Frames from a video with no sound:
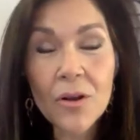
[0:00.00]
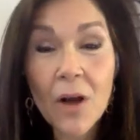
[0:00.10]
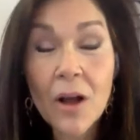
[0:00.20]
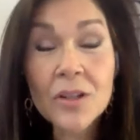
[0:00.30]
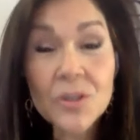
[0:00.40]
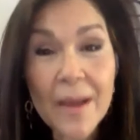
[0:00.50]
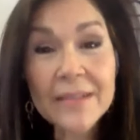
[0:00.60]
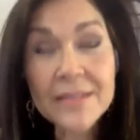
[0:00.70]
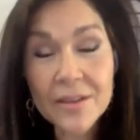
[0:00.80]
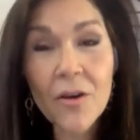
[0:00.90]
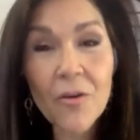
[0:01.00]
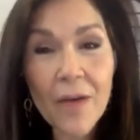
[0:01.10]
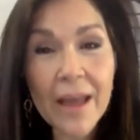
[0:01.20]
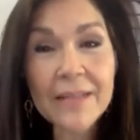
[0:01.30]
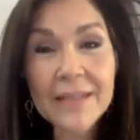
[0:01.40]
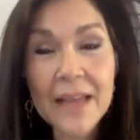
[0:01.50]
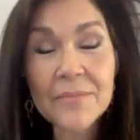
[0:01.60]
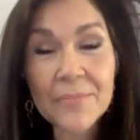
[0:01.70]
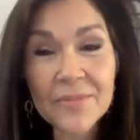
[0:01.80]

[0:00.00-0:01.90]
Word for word: gone to Mexico and, and